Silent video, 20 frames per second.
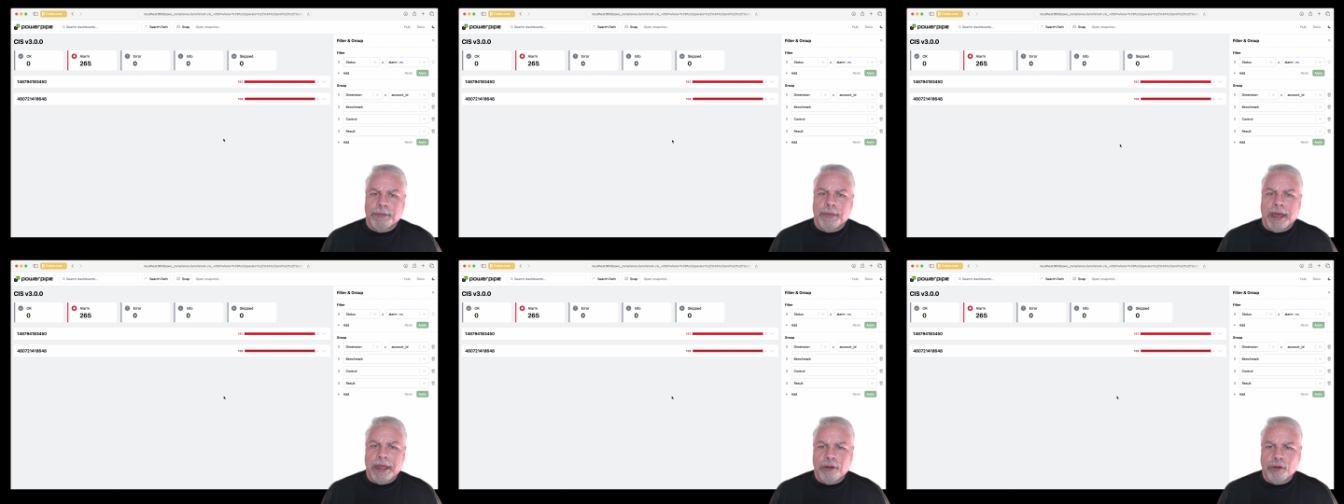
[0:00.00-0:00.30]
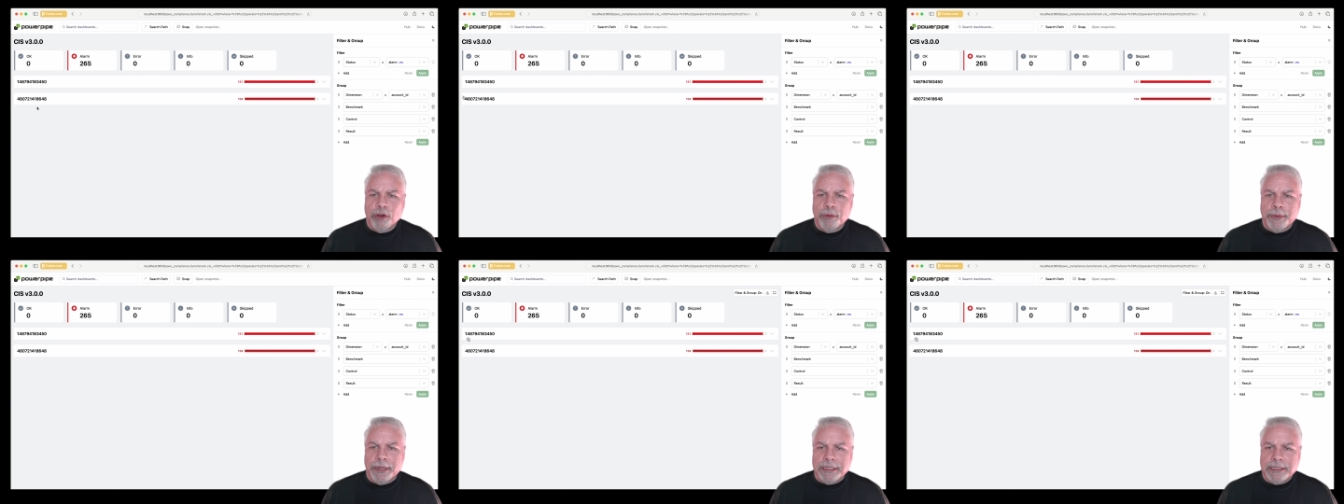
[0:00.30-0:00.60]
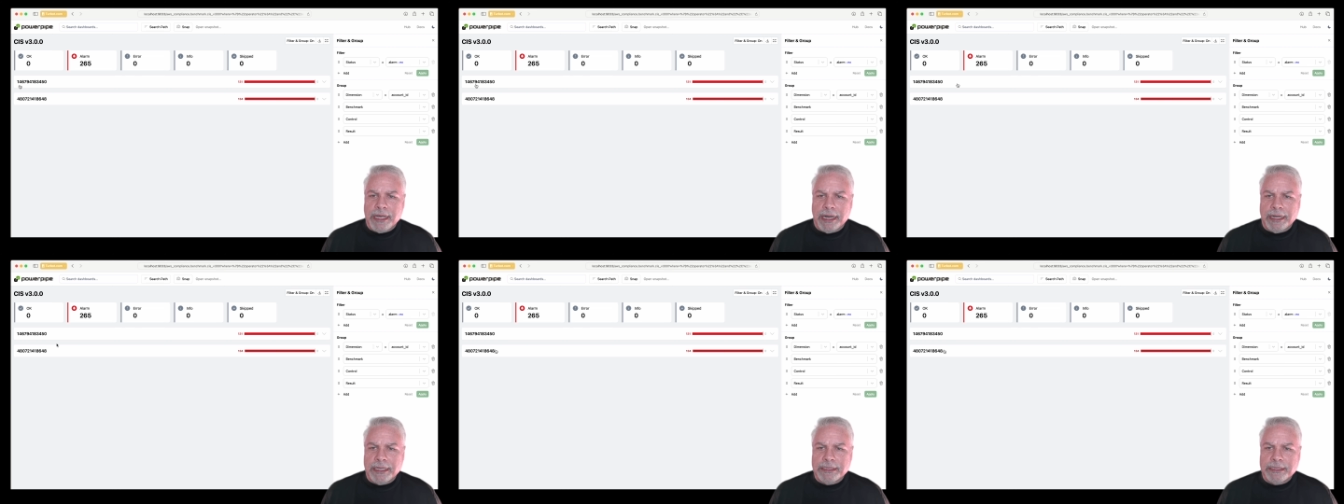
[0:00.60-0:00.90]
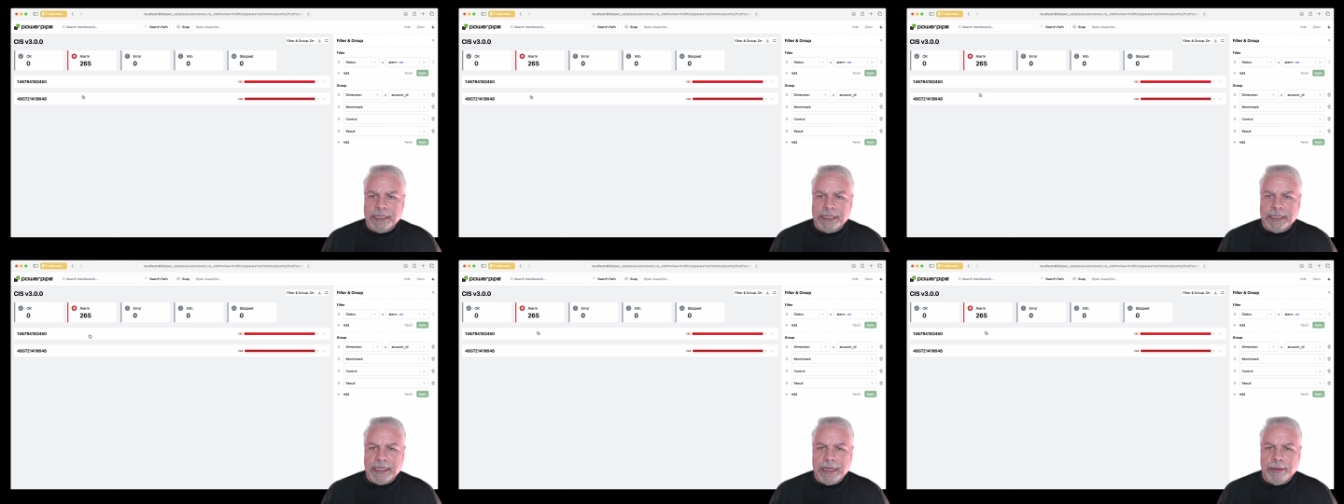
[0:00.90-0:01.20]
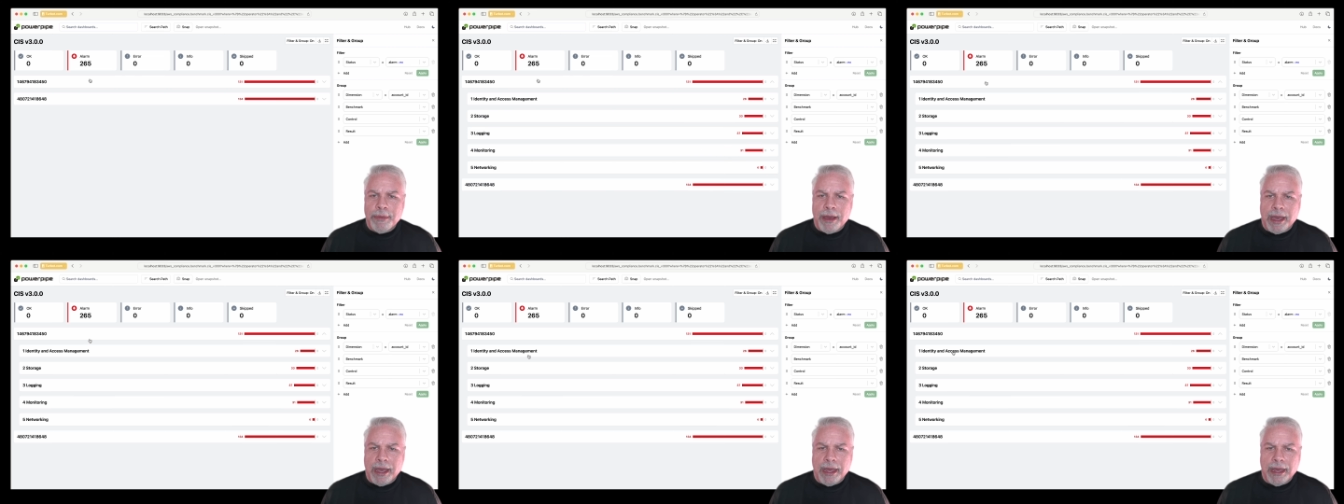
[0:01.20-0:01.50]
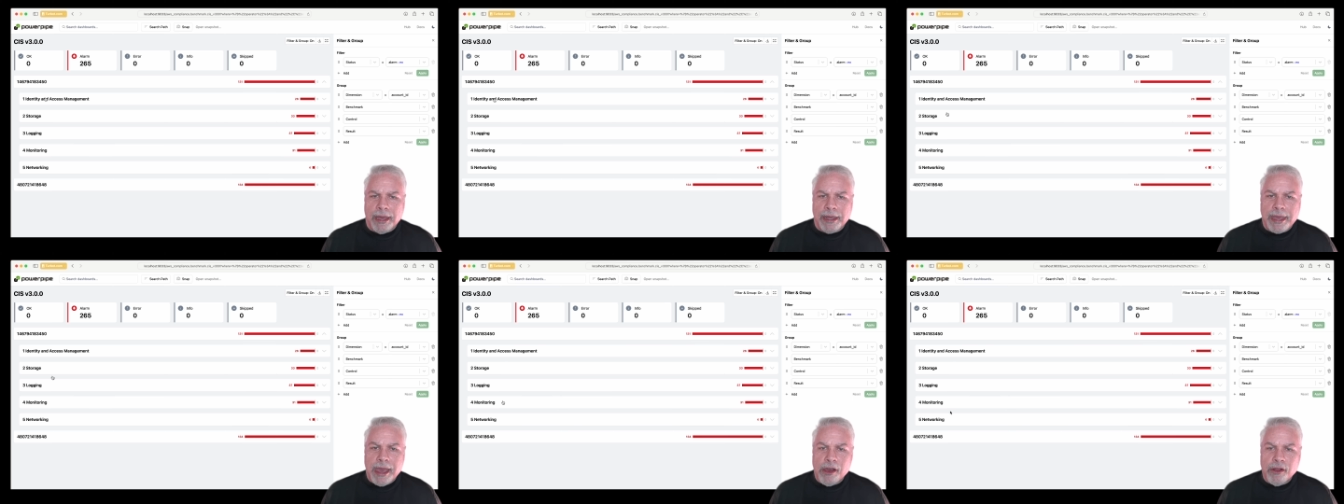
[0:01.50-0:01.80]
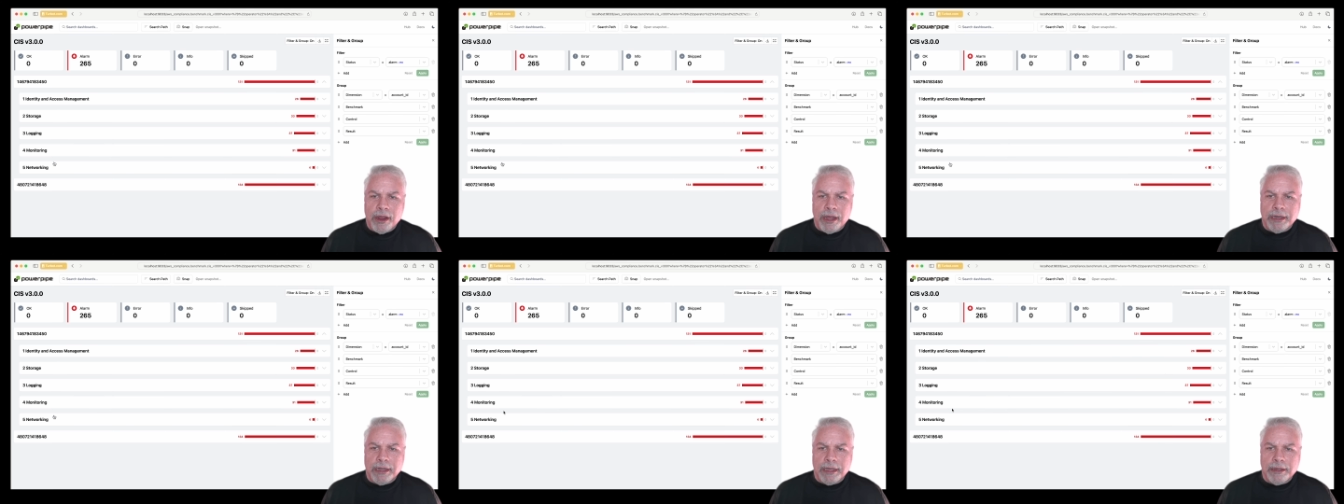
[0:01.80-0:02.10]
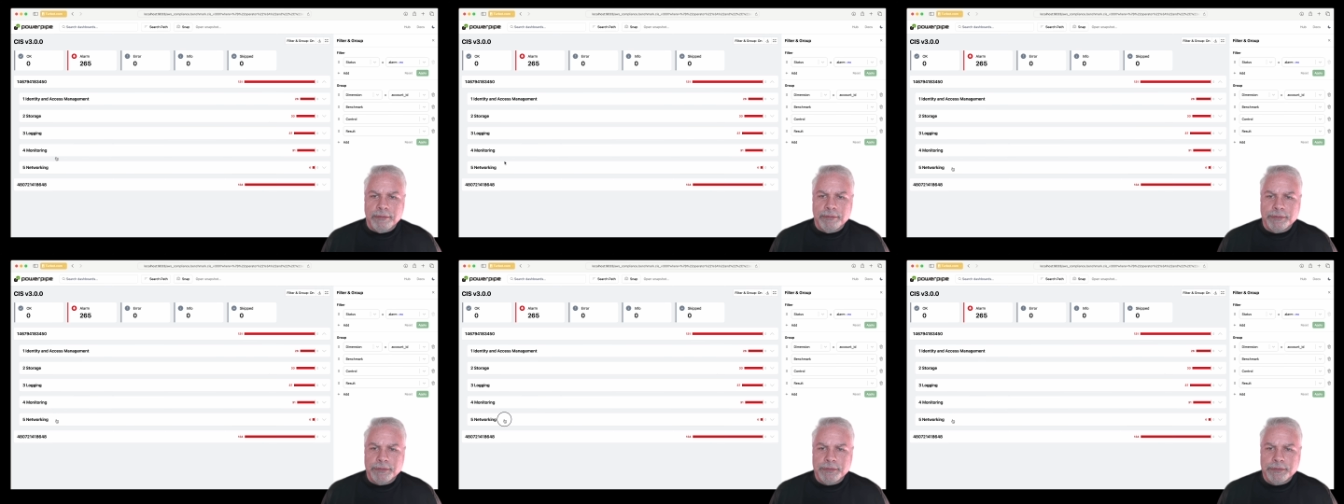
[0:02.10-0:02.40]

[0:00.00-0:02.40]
my grouping settings to see by account ID.